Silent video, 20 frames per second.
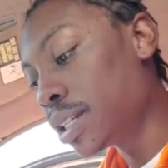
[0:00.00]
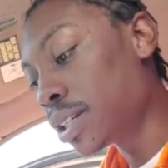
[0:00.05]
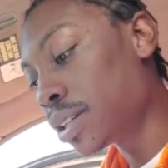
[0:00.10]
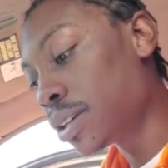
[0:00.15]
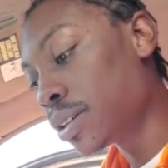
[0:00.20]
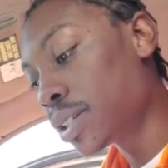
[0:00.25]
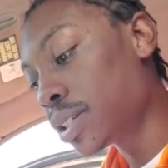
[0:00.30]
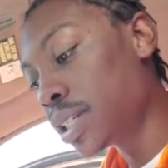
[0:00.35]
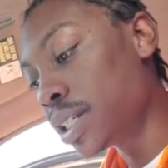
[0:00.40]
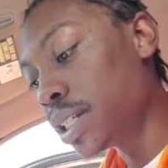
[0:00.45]
each
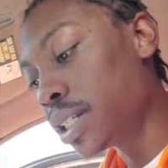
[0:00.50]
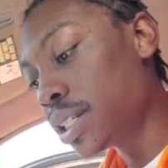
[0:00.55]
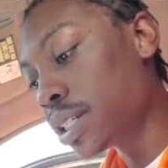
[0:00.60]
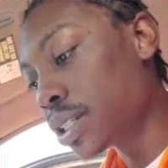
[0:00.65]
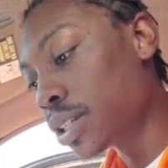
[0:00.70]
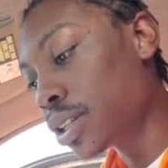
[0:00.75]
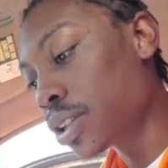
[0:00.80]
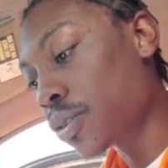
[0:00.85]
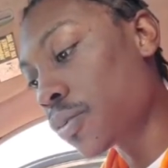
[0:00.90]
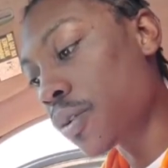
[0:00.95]
of their
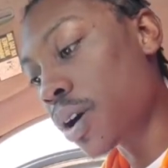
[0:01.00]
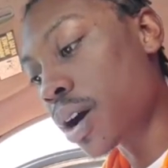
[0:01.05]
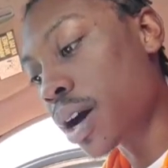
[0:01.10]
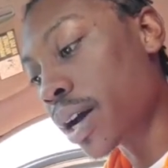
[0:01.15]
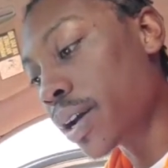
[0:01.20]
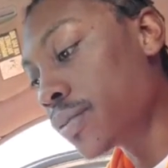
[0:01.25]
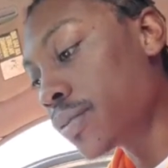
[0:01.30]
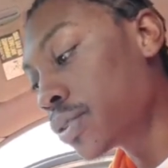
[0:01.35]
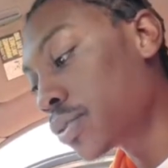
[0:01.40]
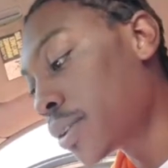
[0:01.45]
cities to their
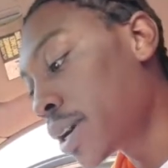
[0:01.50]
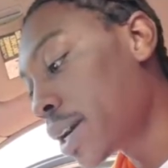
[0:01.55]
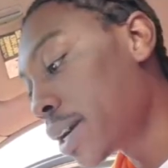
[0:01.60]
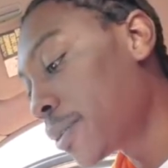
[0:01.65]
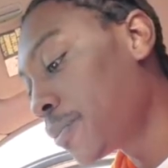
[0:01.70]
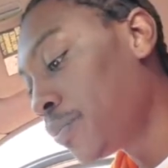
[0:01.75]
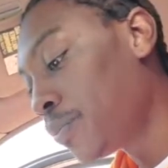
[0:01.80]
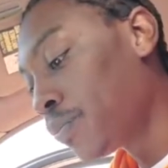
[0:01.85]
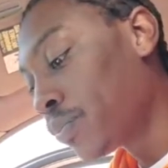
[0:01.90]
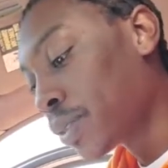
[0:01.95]
wives,
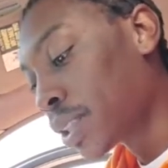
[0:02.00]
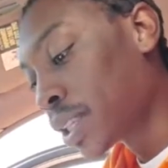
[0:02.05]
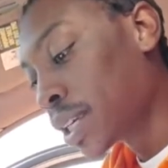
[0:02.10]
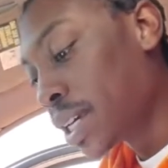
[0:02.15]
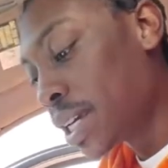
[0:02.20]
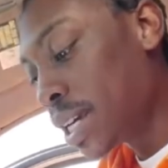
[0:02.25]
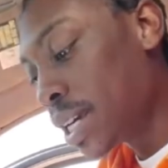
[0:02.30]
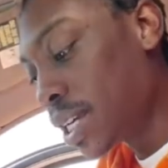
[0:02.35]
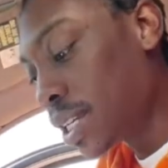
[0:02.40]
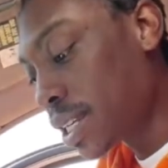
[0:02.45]
right?
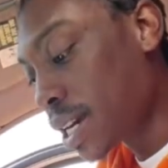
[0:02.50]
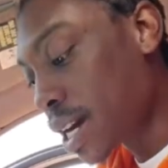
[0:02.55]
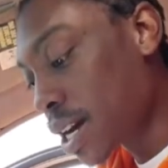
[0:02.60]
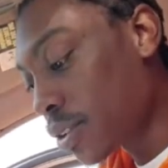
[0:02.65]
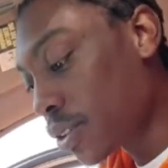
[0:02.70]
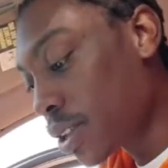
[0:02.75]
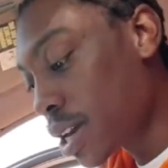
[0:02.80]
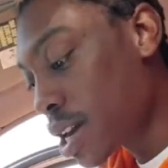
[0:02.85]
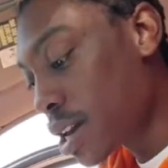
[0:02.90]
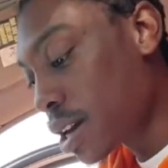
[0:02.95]
And
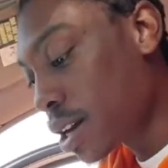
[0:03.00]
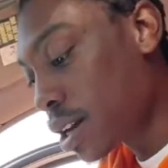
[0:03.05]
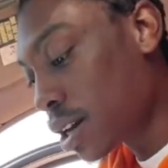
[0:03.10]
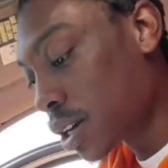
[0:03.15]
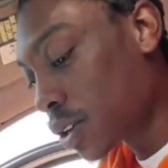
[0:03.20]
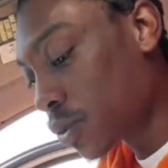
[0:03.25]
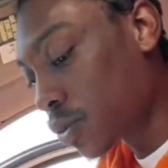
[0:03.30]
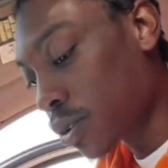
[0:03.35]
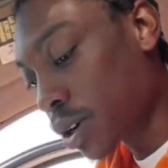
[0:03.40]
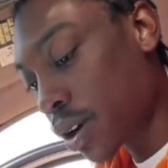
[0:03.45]
how they
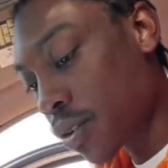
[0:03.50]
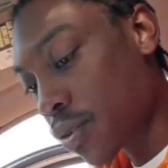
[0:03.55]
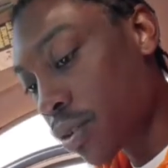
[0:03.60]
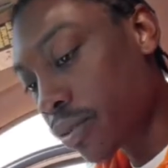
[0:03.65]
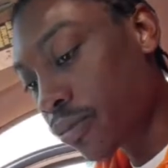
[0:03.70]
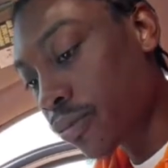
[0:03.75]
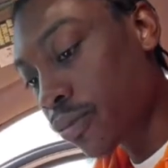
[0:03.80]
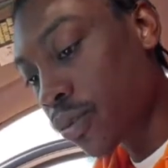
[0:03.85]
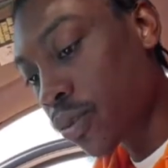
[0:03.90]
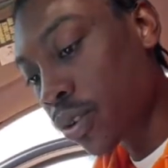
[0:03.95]
were
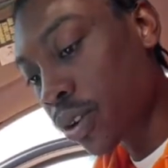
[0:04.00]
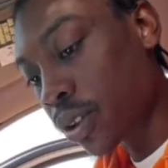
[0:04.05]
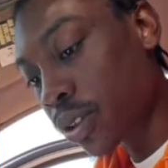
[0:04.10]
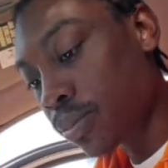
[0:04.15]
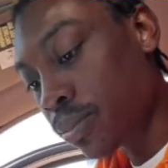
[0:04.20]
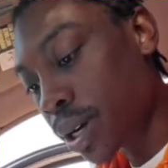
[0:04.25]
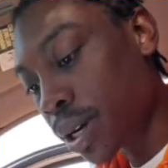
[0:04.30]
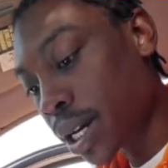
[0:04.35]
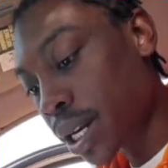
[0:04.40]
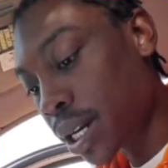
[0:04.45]
going
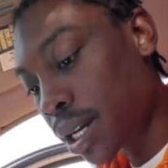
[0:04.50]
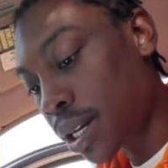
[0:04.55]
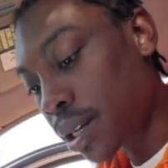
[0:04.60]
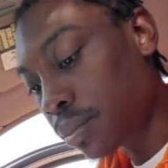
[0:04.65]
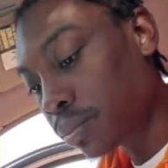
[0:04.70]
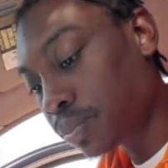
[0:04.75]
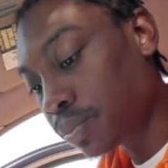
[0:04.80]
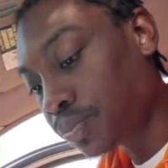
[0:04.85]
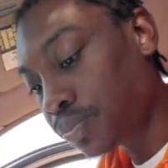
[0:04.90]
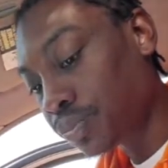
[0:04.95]
forth. But
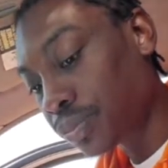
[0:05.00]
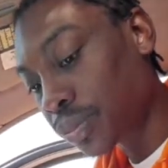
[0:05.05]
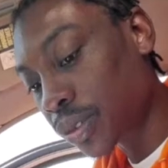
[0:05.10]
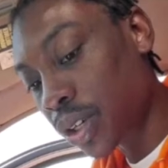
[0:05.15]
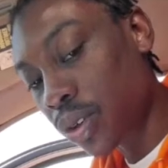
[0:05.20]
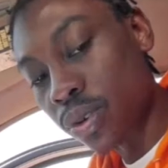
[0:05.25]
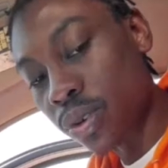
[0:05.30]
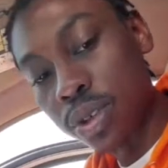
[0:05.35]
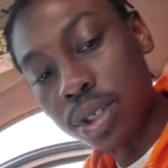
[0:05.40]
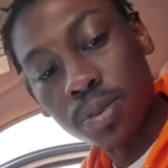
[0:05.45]

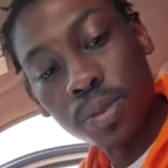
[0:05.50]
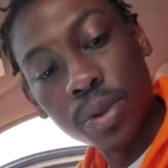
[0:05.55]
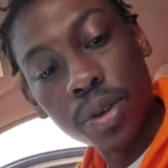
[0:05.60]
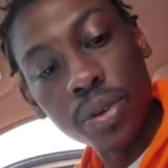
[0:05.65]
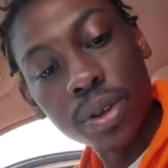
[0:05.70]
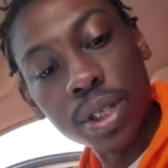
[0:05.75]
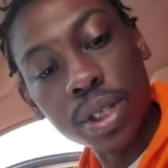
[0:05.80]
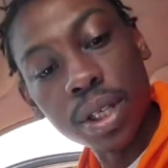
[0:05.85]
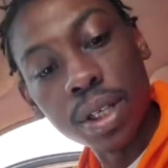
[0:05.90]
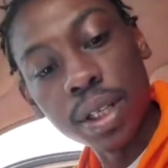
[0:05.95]
it
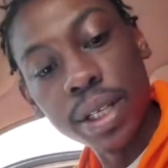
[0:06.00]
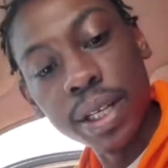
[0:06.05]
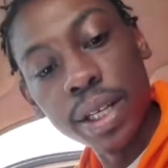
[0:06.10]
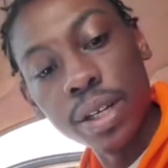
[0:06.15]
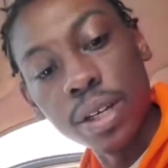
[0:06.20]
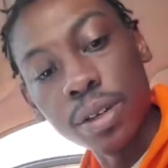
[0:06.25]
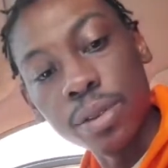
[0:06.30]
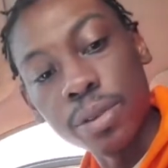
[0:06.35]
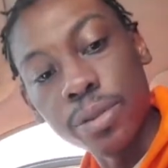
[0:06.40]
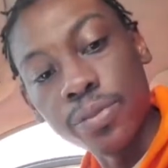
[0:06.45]
was
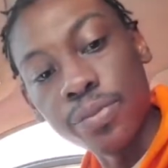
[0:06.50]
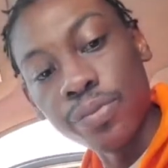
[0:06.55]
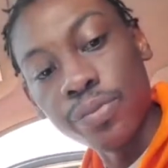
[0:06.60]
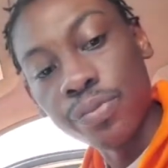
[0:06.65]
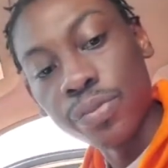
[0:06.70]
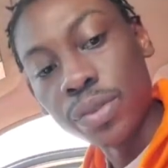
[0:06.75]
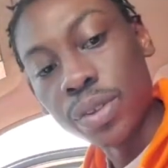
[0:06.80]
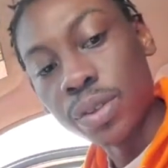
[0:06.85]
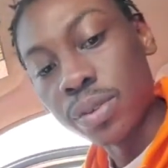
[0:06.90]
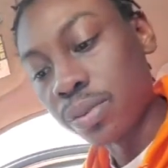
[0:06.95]
clear,
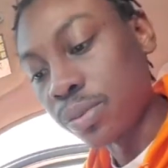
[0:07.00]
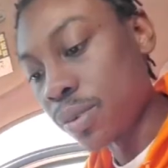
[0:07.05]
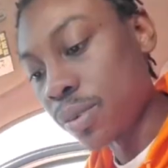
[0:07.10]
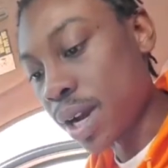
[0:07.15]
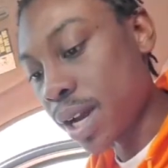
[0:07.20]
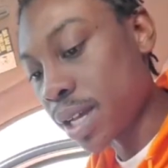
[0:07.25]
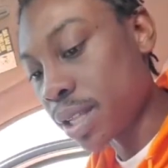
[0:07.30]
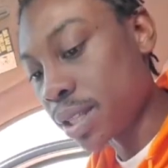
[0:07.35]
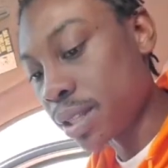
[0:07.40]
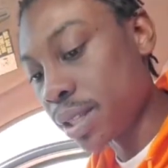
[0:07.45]

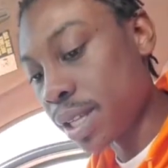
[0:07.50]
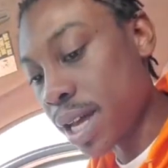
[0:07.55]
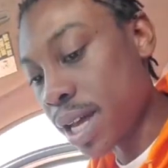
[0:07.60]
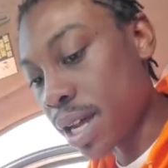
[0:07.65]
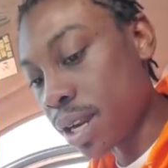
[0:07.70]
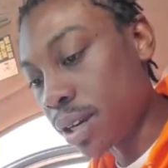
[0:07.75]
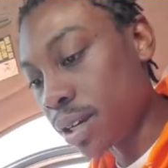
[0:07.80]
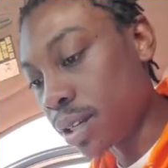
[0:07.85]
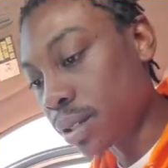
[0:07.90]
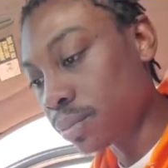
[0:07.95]
right,
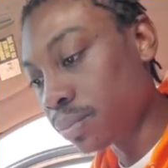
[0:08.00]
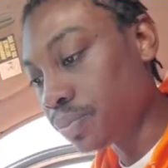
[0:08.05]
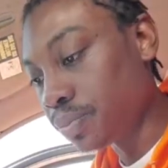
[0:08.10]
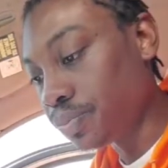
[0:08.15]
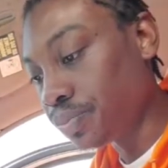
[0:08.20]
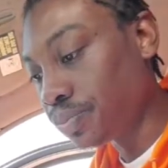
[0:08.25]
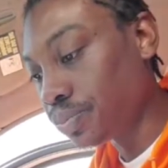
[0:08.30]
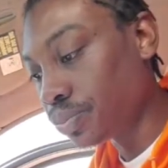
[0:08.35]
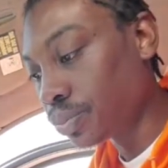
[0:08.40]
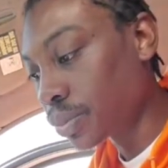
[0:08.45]
that
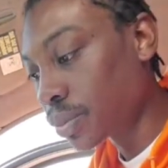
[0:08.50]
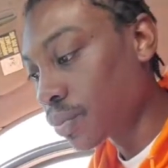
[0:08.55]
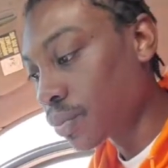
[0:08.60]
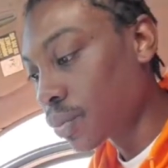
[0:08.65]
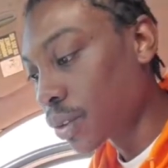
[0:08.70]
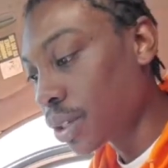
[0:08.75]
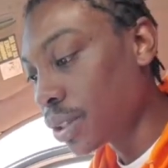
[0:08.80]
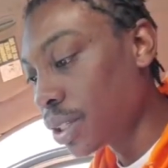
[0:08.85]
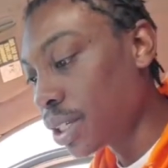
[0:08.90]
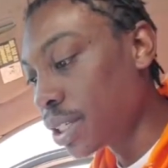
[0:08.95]

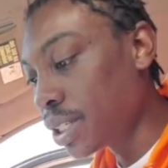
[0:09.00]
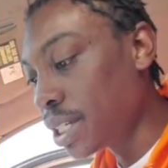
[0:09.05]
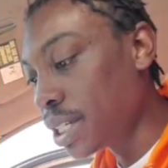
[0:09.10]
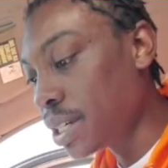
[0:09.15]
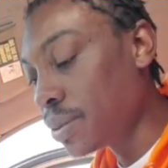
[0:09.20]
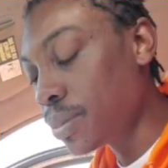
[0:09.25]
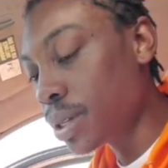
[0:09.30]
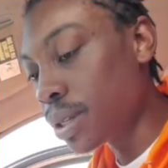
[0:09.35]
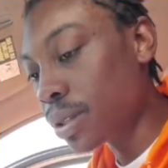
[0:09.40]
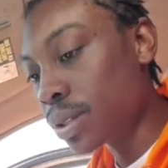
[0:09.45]
the
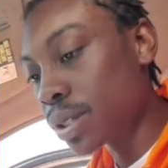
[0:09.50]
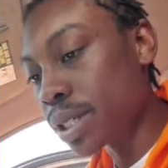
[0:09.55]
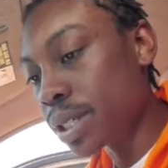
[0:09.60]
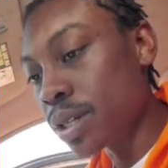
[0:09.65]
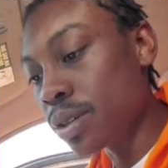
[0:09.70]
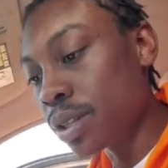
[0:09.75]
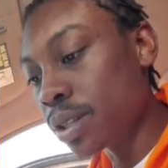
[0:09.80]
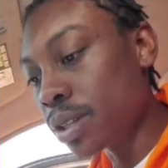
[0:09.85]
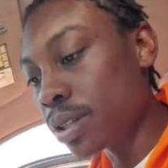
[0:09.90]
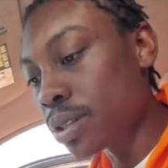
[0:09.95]
demons,